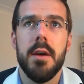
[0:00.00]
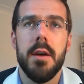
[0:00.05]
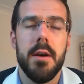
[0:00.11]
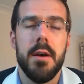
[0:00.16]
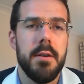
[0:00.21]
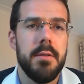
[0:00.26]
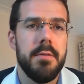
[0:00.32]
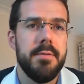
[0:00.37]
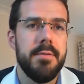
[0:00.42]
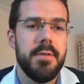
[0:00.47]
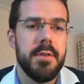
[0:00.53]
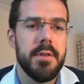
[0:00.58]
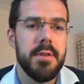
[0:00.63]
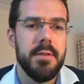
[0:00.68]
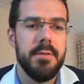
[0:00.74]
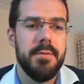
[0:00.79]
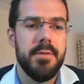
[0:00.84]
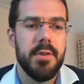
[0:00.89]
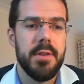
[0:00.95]
for
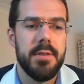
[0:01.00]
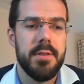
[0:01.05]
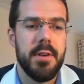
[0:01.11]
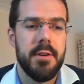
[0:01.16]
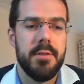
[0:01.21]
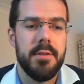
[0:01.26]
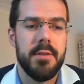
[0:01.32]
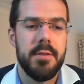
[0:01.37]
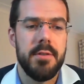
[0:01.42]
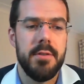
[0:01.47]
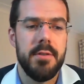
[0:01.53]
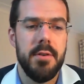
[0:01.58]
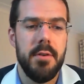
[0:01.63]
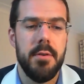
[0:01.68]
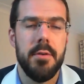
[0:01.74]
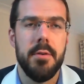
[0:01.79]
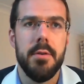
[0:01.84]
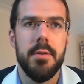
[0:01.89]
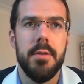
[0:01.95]
the session
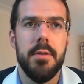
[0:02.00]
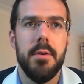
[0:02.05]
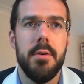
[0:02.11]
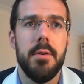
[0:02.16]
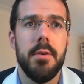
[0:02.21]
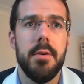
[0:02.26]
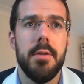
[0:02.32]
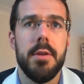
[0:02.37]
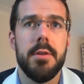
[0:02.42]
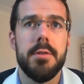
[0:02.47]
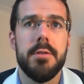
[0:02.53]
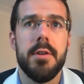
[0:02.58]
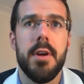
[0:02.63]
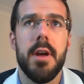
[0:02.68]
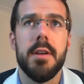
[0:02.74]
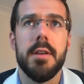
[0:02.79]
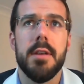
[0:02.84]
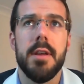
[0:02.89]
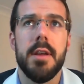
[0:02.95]
or the
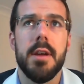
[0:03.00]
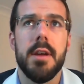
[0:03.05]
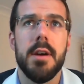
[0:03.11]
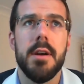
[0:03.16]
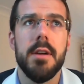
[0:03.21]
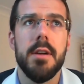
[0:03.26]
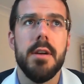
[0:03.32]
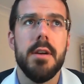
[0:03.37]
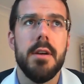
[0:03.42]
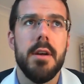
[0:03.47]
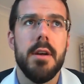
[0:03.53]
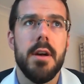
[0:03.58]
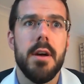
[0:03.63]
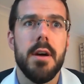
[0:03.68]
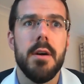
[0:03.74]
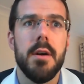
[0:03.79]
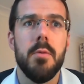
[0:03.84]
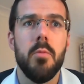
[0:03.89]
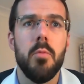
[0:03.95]
chat here
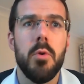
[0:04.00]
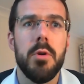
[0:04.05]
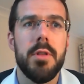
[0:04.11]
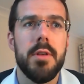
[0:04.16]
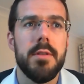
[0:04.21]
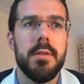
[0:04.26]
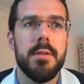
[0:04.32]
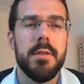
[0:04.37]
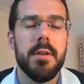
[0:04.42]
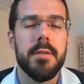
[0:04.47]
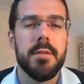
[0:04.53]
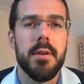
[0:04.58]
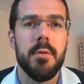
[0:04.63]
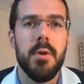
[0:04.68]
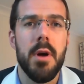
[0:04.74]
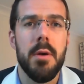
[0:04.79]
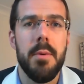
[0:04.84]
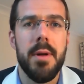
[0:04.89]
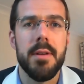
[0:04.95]
within
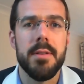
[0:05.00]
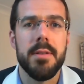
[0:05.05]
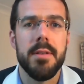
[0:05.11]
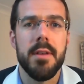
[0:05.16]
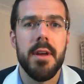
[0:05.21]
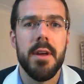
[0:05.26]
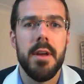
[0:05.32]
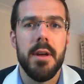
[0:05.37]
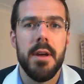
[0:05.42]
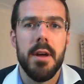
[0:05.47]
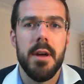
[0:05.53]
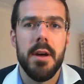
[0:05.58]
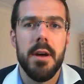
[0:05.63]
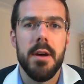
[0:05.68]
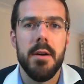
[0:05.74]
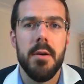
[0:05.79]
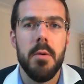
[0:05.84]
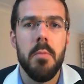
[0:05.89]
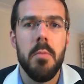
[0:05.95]
Cisco WebEx.
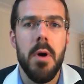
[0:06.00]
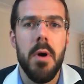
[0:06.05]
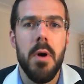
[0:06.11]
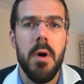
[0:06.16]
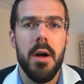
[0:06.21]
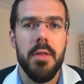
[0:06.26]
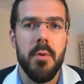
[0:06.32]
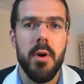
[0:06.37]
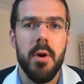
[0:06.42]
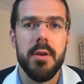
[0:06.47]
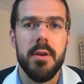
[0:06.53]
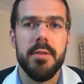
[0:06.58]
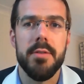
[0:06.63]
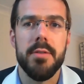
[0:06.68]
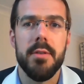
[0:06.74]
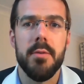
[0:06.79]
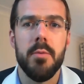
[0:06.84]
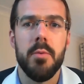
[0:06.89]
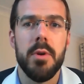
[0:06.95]

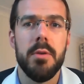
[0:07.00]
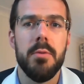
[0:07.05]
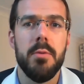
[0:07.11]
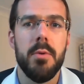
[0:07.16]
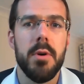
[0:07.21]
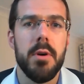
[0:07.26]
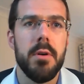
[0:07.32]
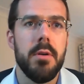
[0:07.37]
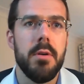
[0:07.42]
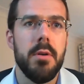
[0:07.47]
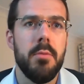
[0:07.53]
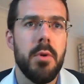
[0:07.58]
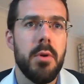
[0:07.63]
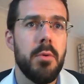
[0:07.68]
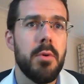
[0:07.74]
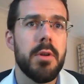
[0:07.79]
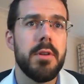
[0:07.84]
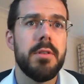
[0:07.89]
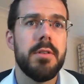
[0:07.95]
Otherwise, we
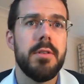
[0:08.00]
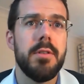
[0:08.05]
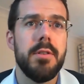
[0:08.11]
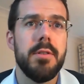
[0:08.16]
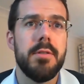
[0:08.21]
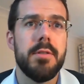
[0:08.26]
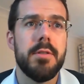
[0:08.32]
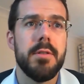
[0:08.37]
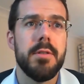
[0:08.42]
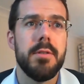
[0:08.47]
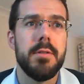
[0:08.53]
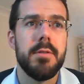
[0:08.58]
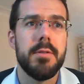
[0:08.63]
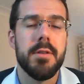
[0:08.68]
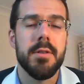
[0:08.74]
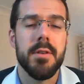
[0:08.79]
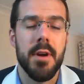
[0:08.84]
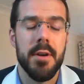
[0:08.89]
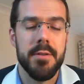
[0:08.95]
will continue to
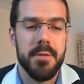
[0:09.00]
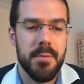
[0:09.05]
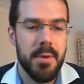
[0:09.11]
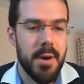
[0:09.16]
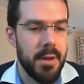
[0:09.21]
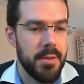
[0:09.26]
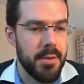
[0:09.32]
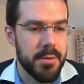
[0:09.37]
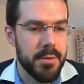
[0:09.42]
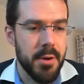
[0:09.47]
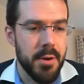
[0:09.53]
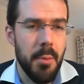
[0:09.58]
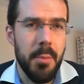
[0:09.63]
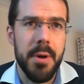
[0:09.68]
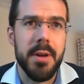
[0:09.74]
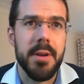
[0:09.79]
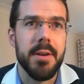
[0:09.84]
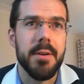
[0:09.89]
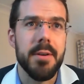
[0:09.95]
discuss around the
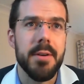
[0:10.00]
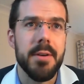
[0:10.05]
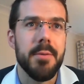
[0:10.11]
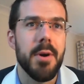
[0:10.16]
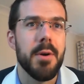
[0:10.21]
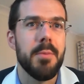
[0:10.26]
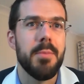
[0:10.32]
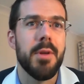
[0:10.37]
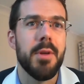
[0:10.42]
topic, and we hope